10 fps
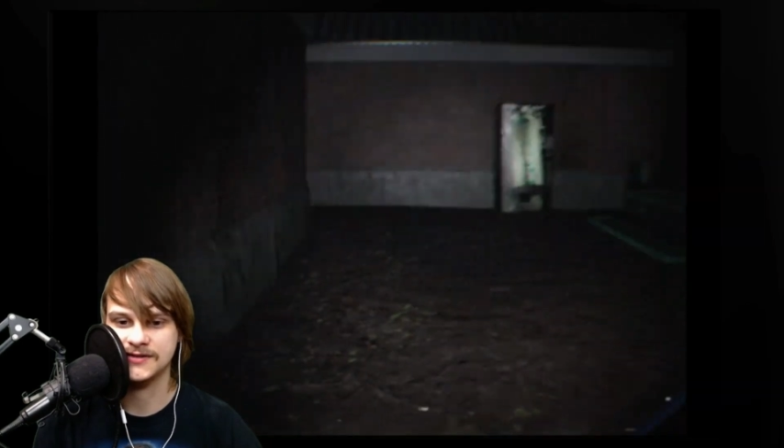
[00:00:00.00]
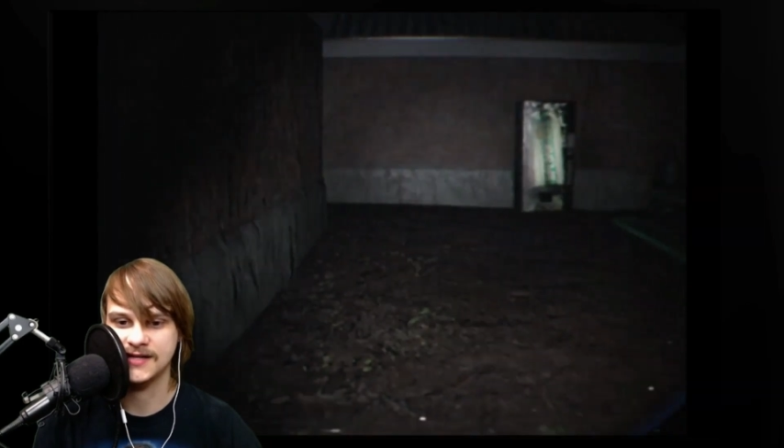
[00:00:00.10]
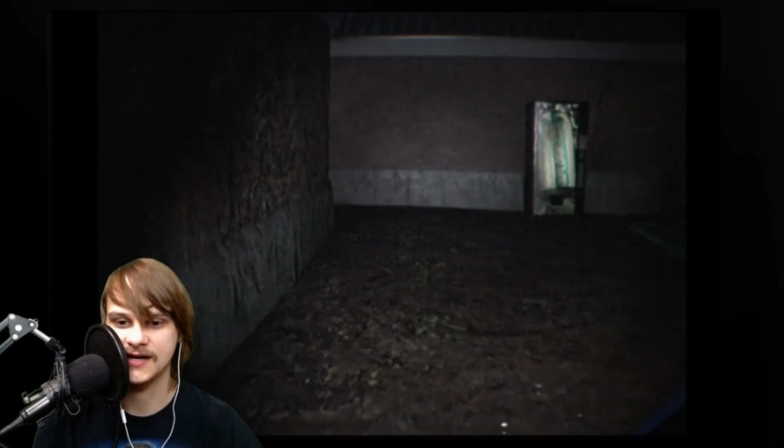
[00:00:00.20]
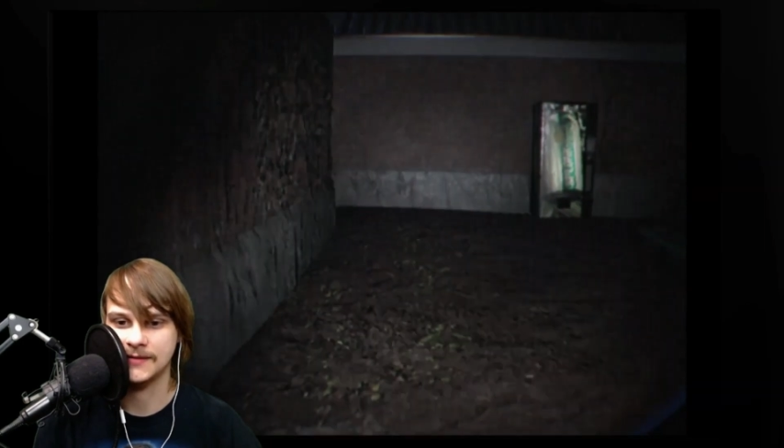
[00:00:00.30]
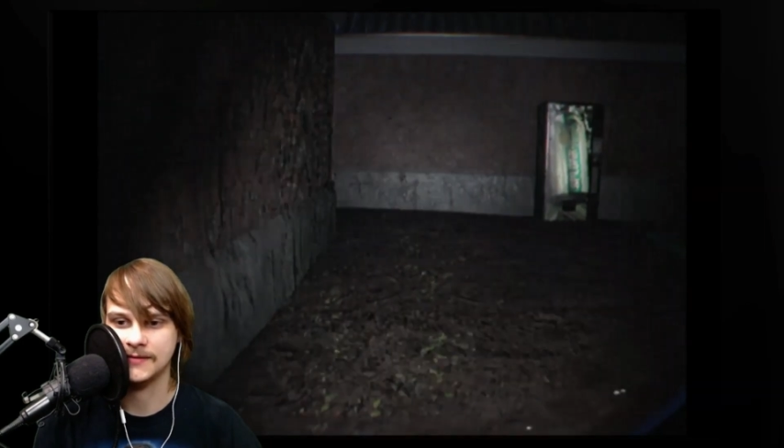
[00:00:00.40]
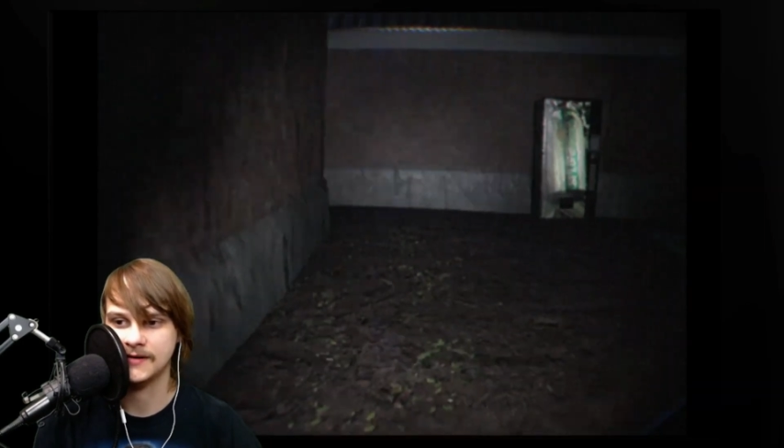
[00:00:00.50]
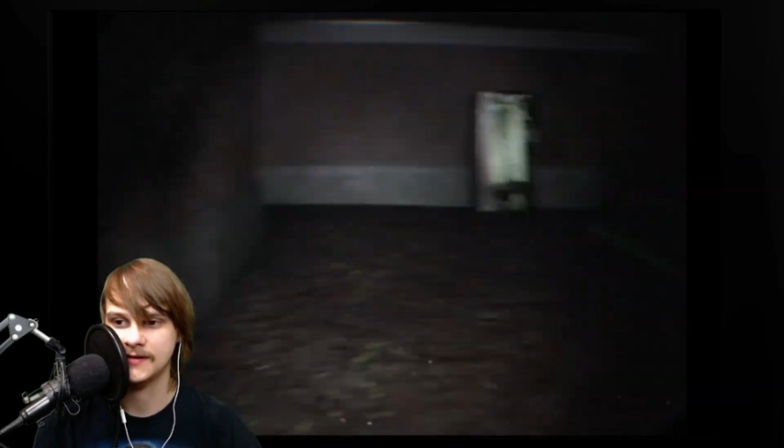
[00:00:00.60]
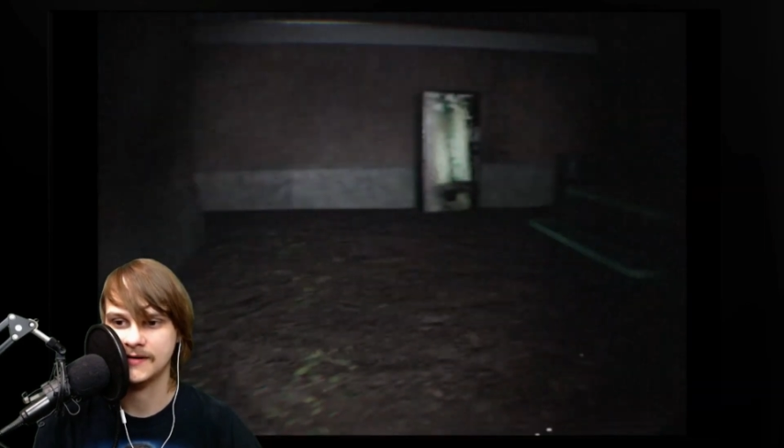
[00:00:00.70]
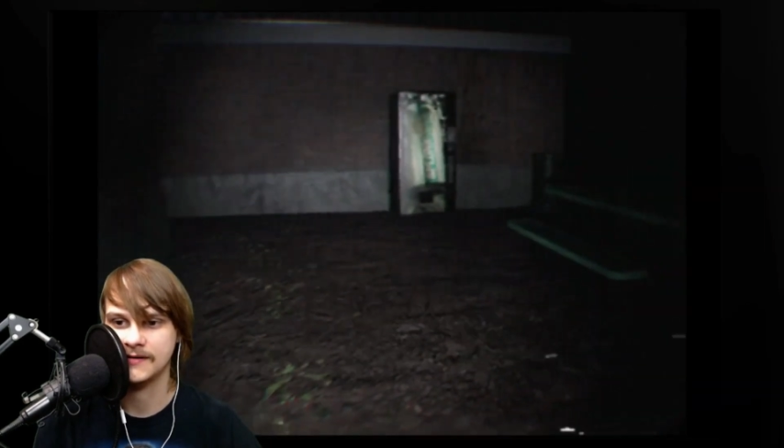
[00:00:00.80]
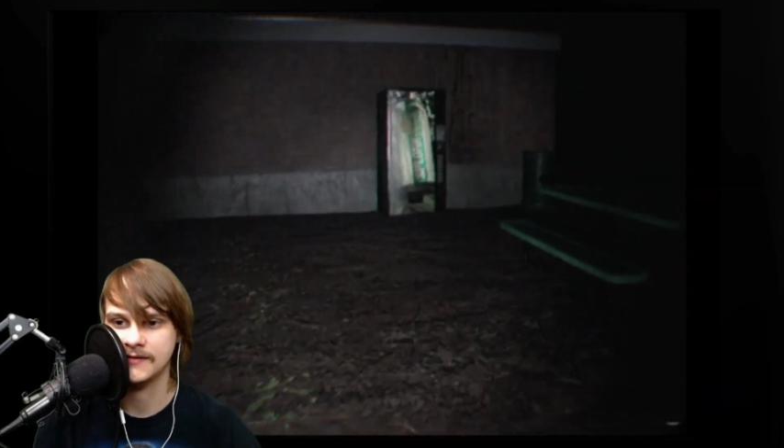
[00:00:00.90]
time?
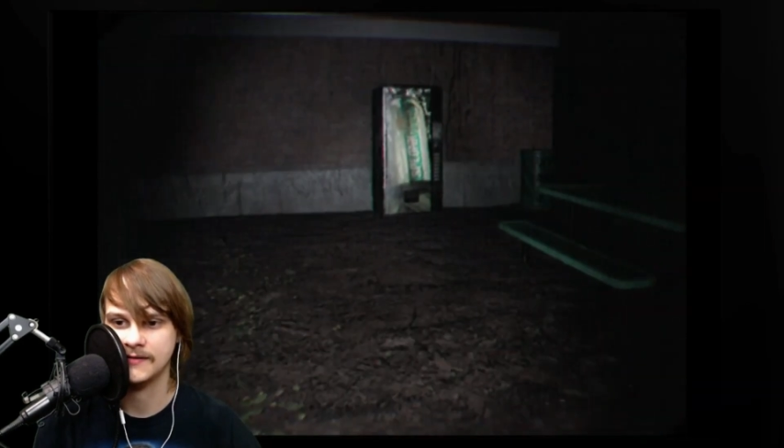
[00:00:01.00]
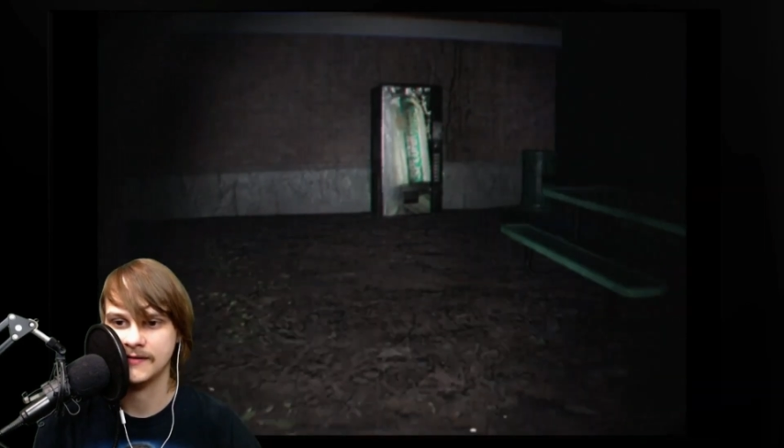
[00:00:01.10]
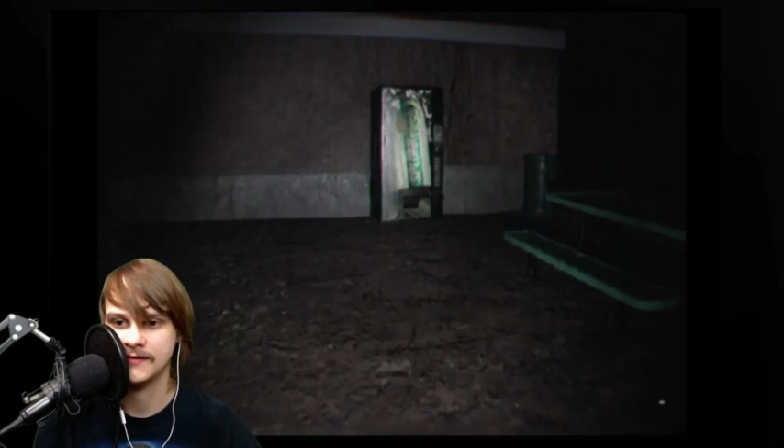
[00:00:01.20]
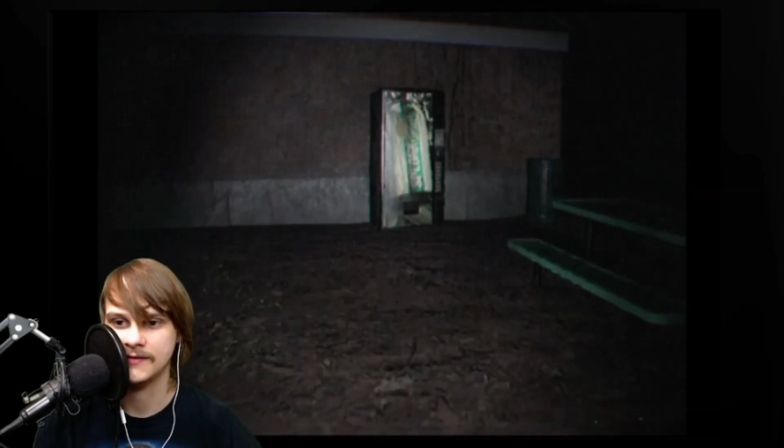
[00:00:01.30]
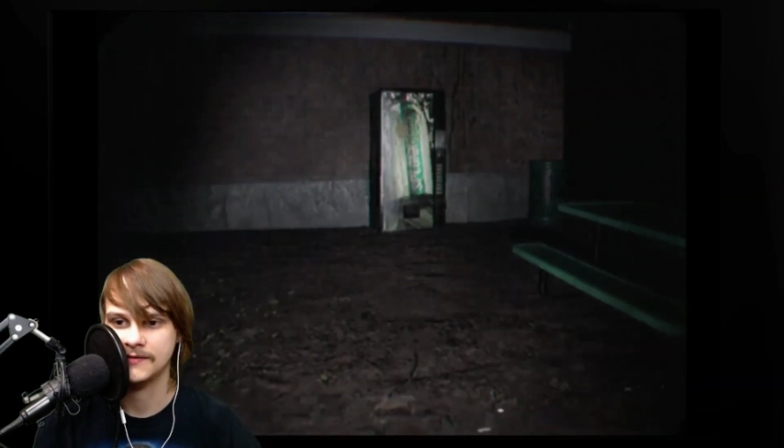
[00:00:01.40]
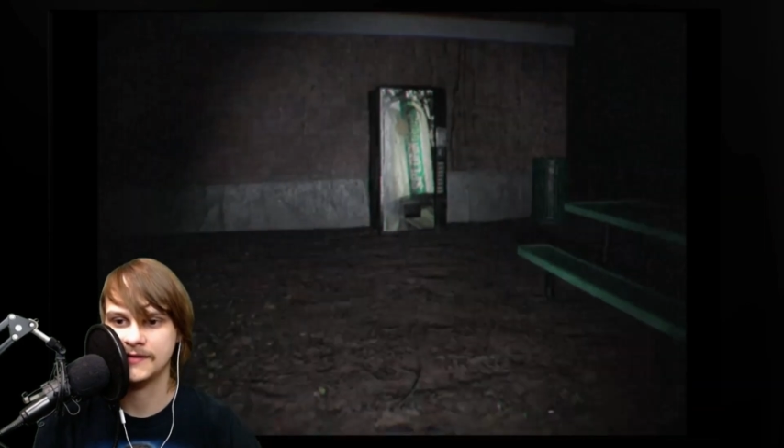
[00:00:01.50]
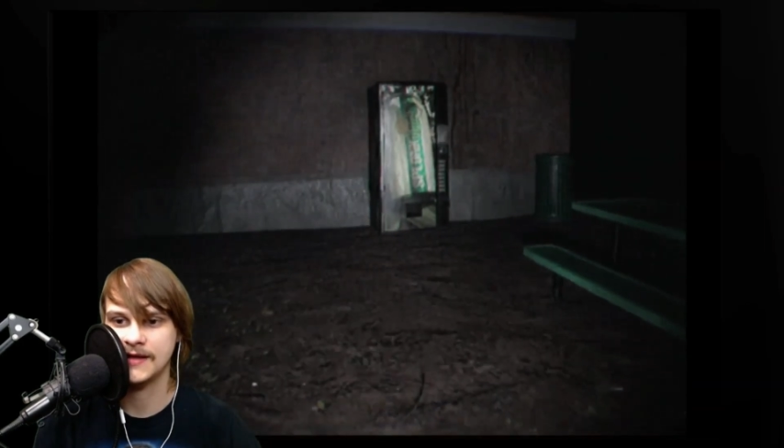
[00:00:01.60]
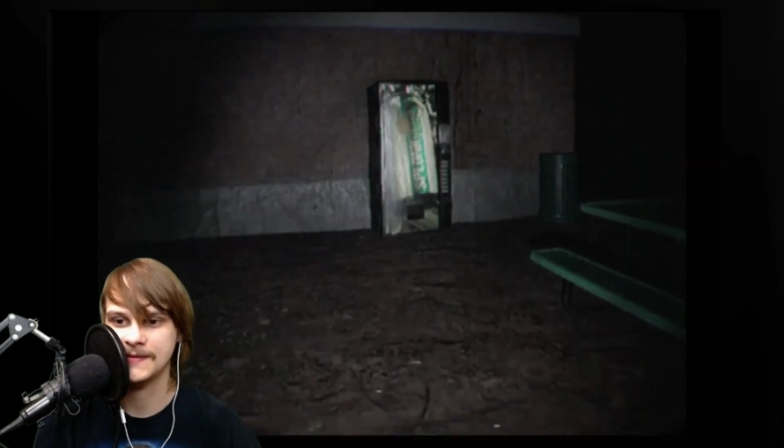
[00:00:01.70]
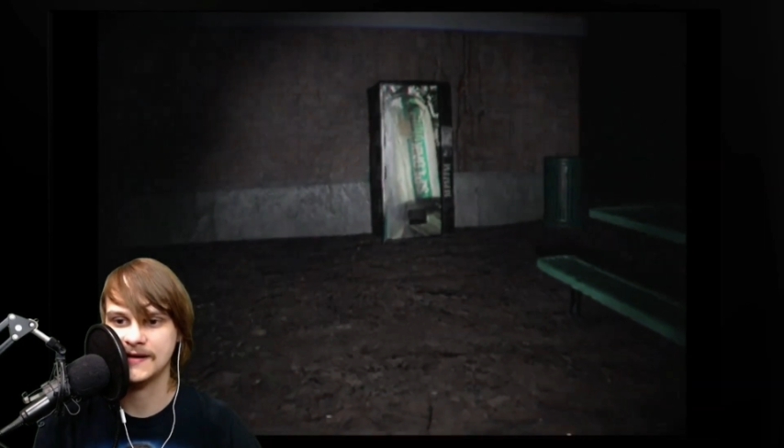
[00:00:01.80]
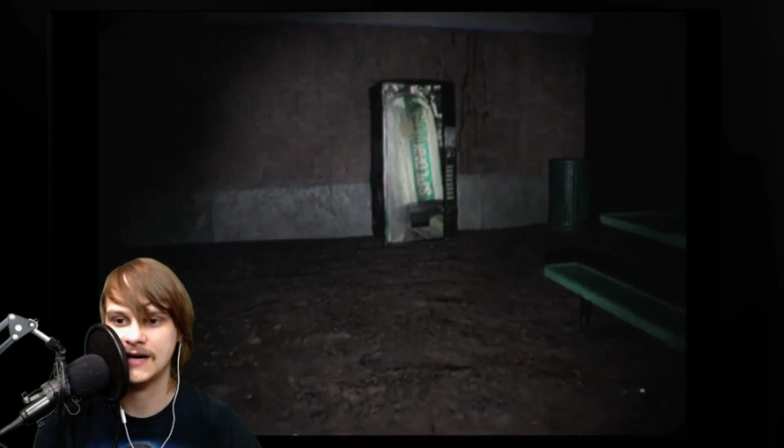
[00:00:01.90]
Wouldn't that
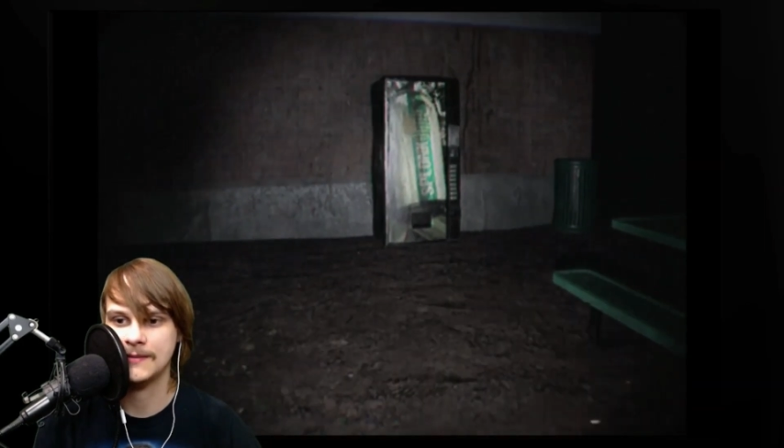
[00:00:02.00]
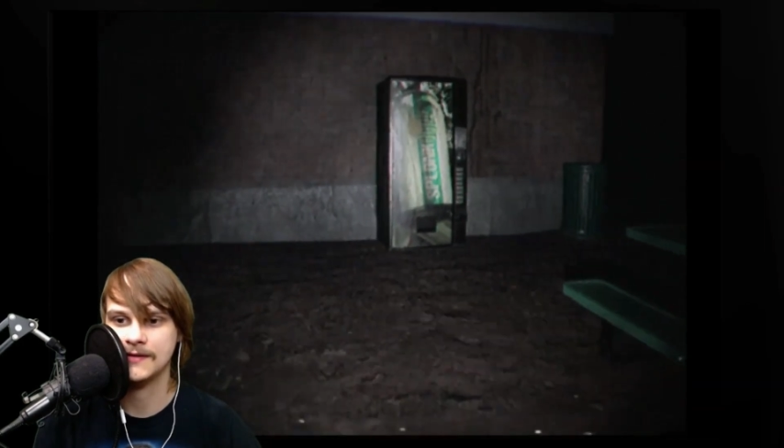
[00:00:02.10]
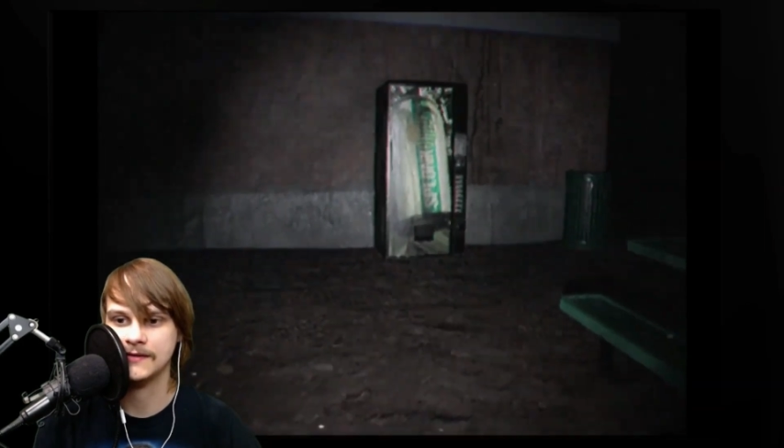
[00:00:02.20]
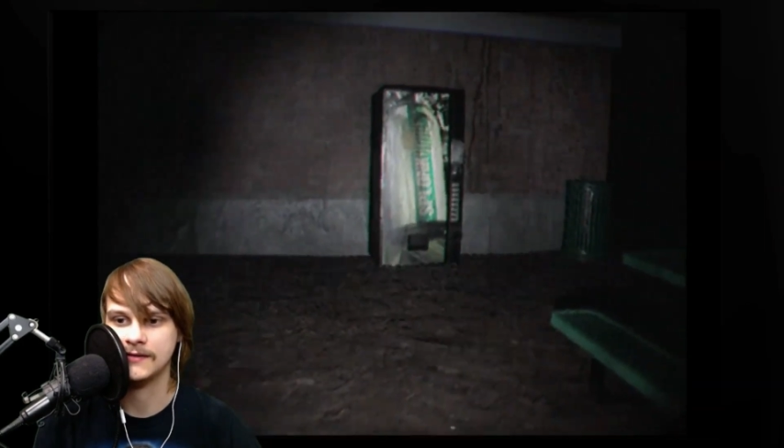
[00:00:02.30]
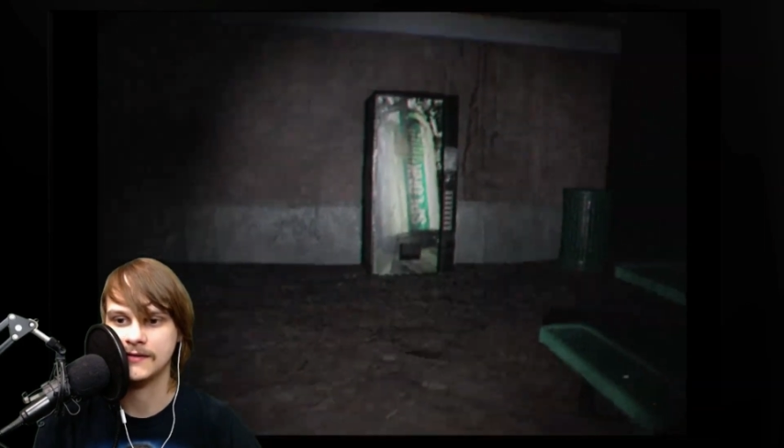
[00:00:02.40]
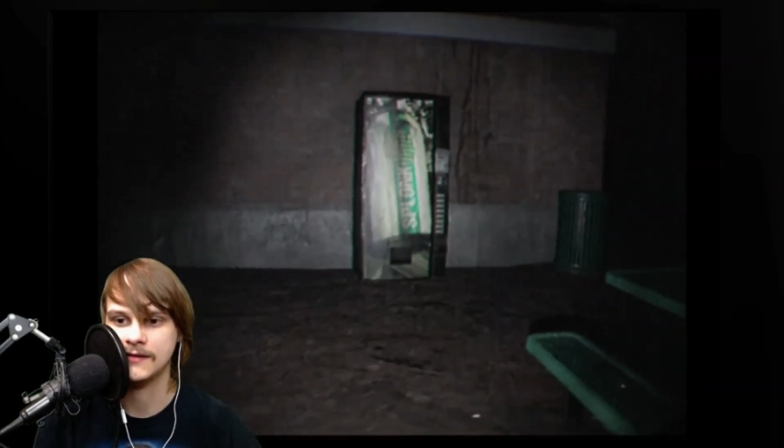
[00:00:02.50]
be comical?